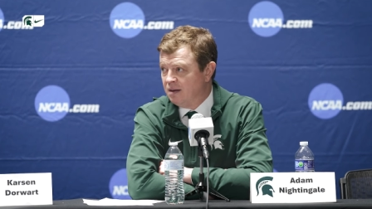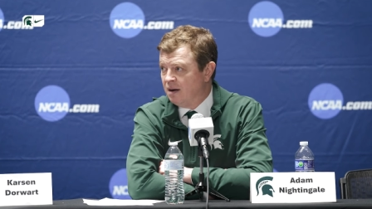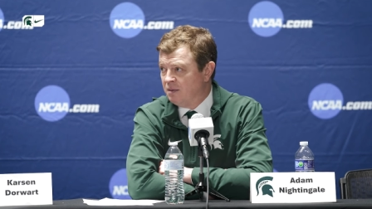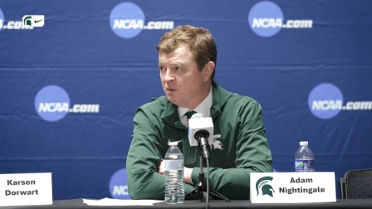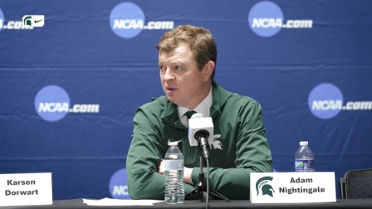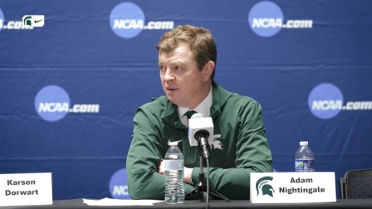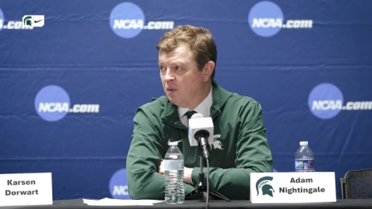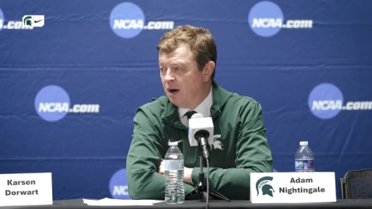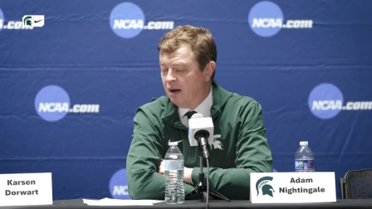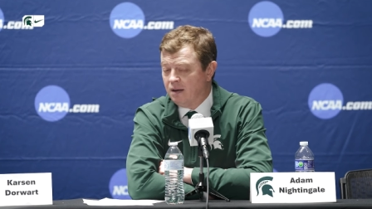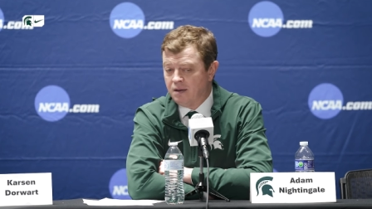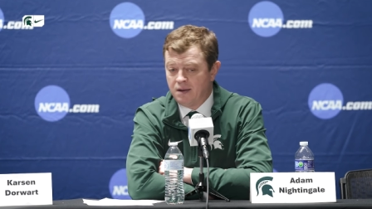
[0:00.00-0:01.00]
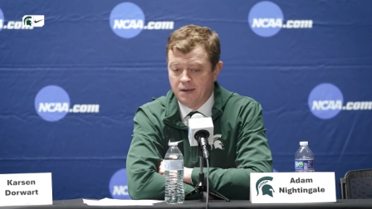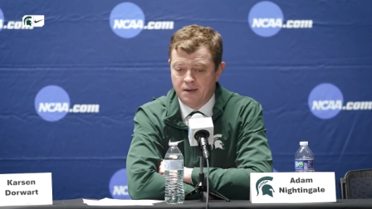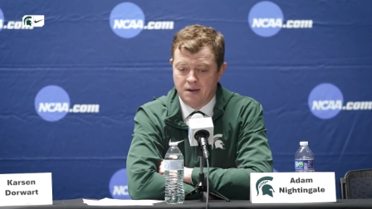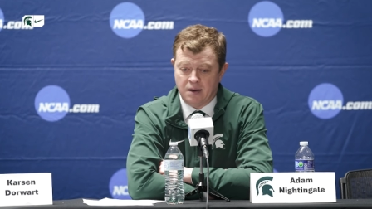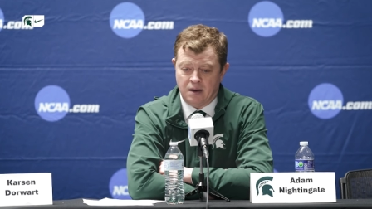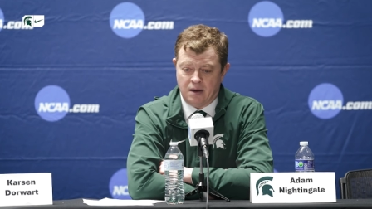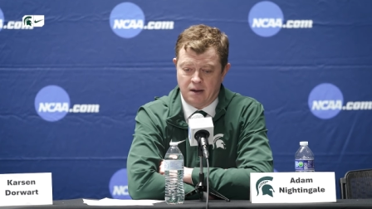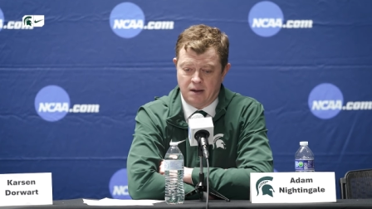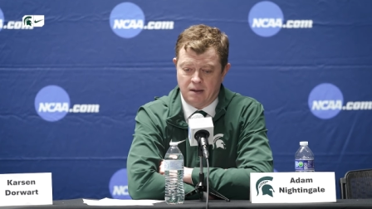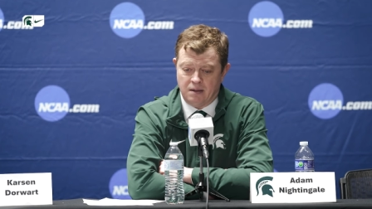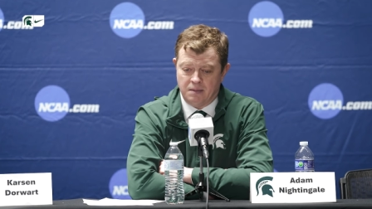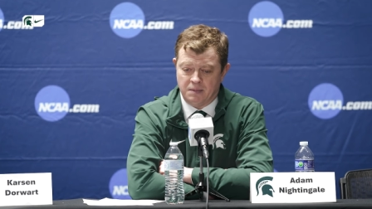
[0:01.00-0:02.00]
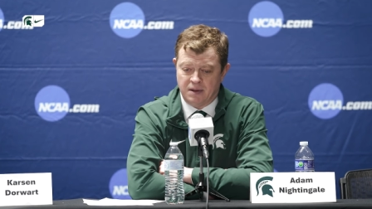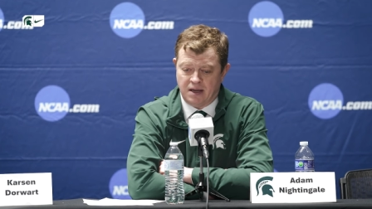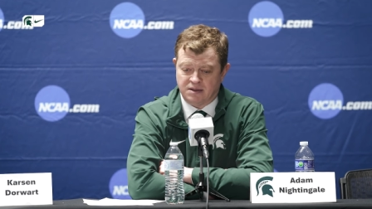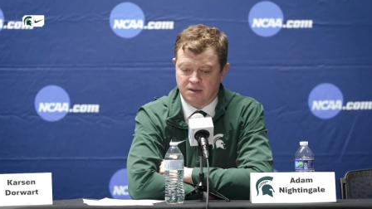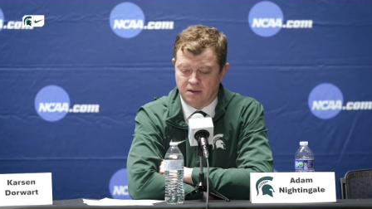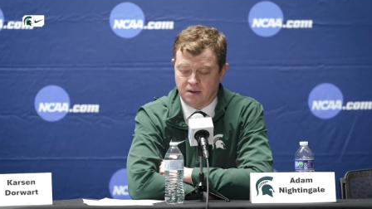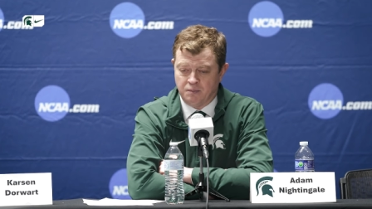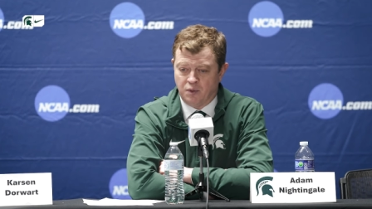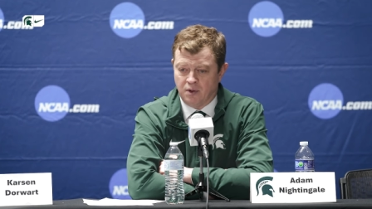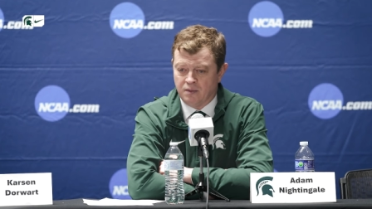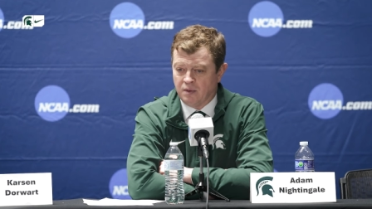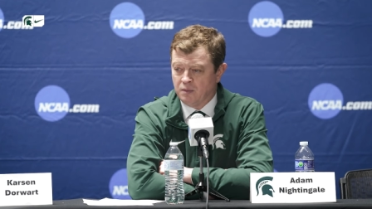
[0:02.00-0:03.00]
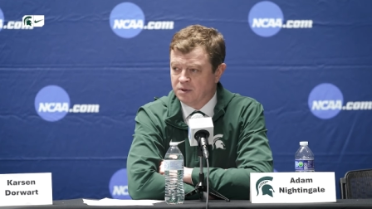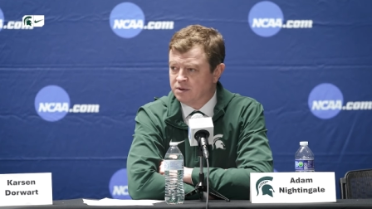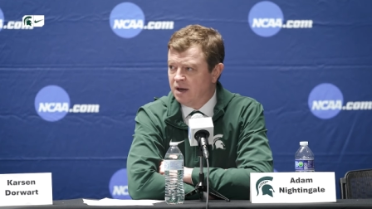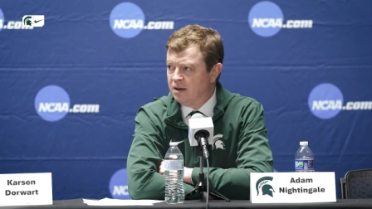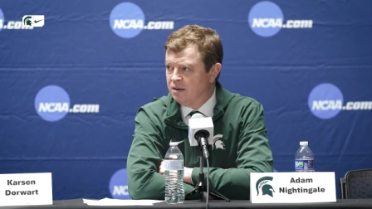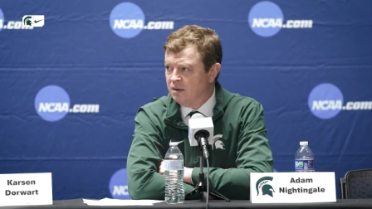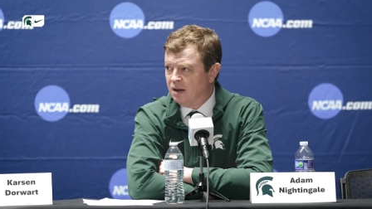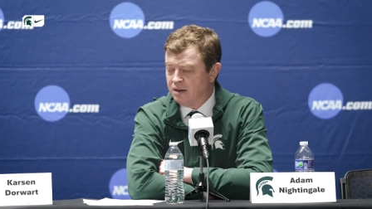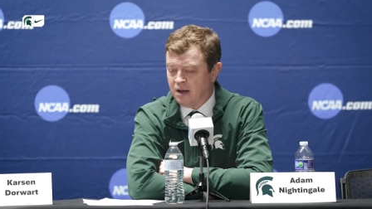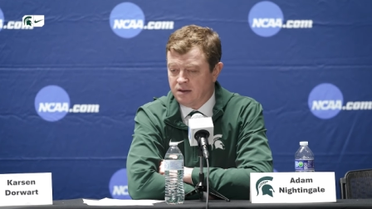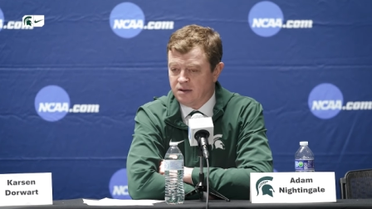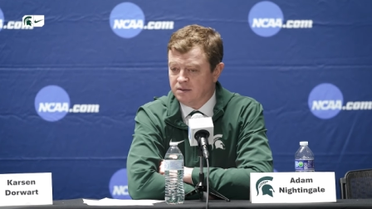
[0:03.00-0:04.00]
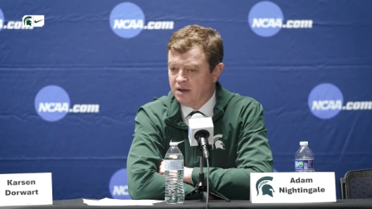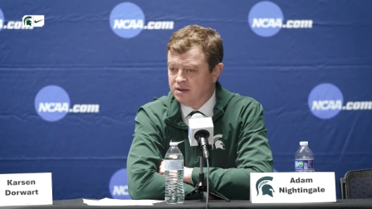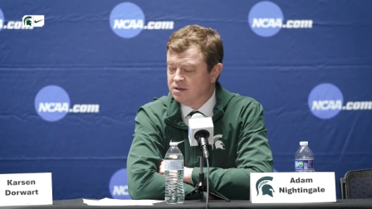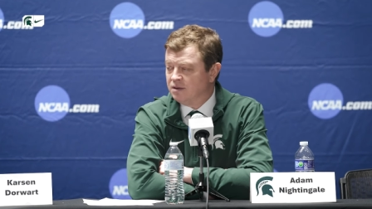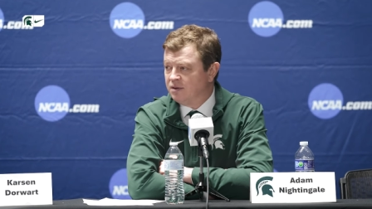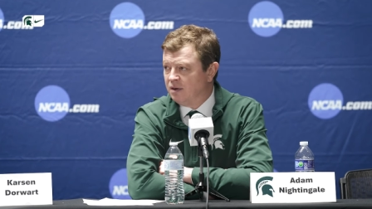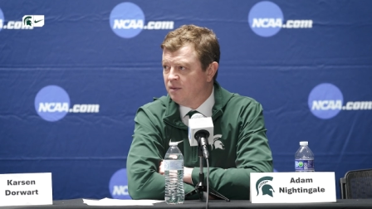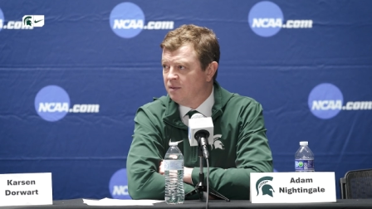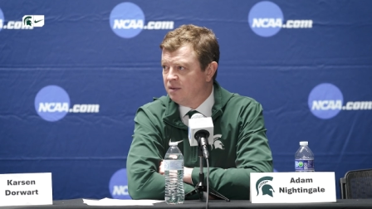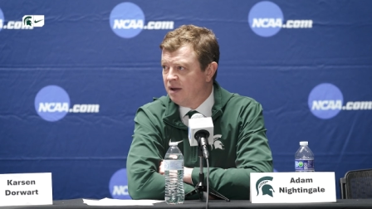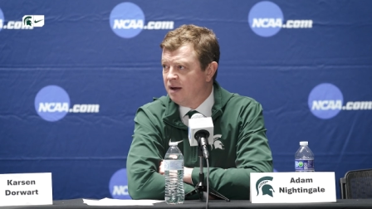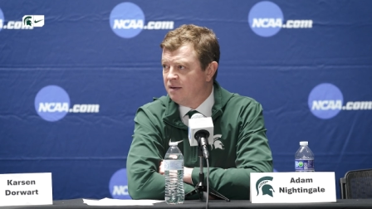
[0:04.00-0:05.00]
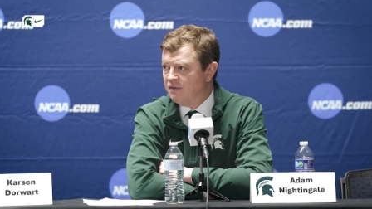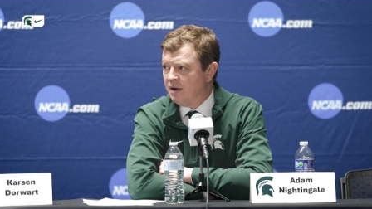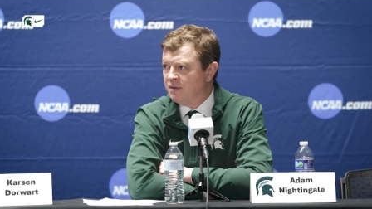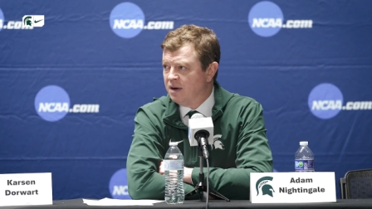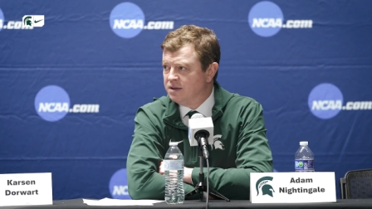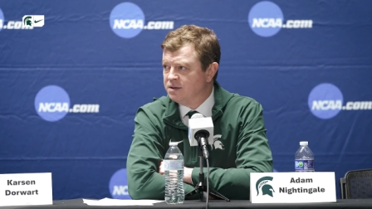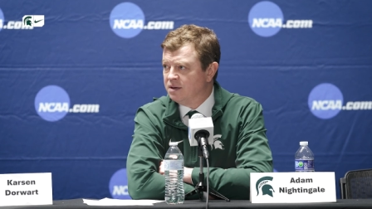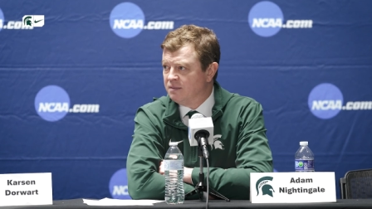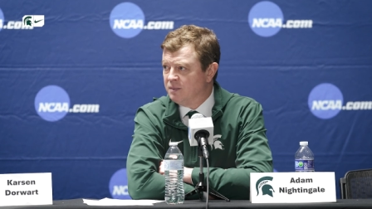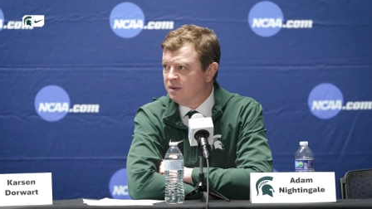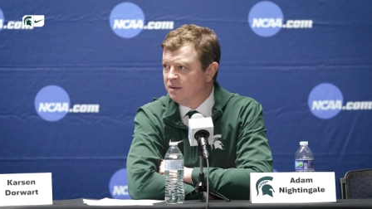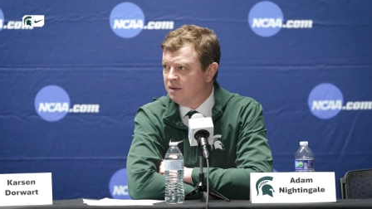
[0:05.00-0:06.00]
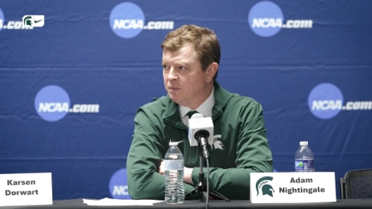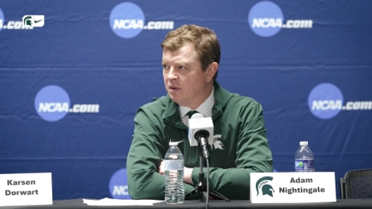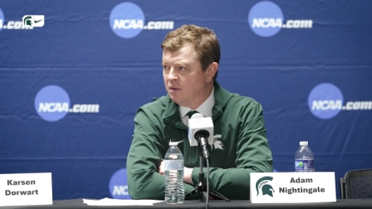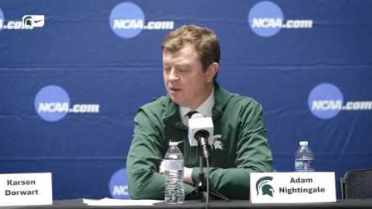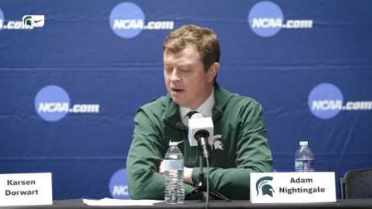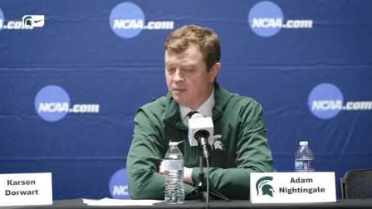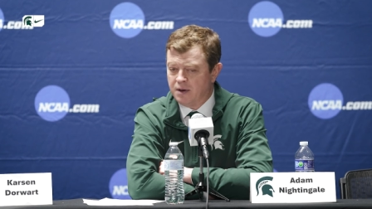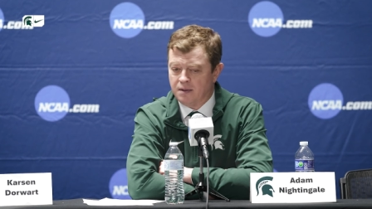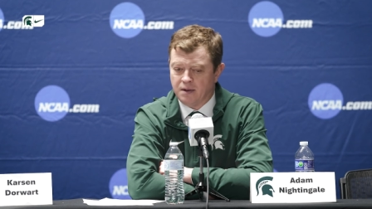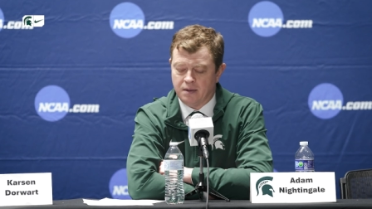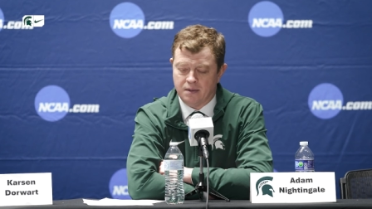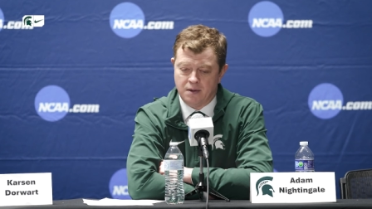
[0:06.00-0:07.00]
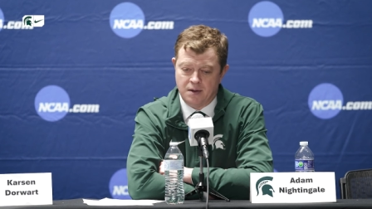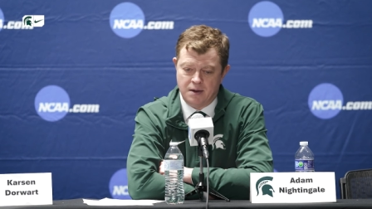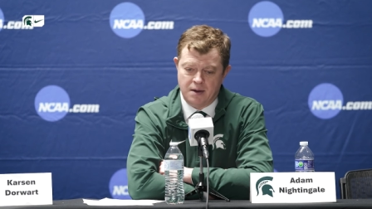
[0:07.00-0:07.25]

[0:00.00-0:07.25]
really well. And that's important what we're trying to do. I still think we're laying a foundation of building a program here, and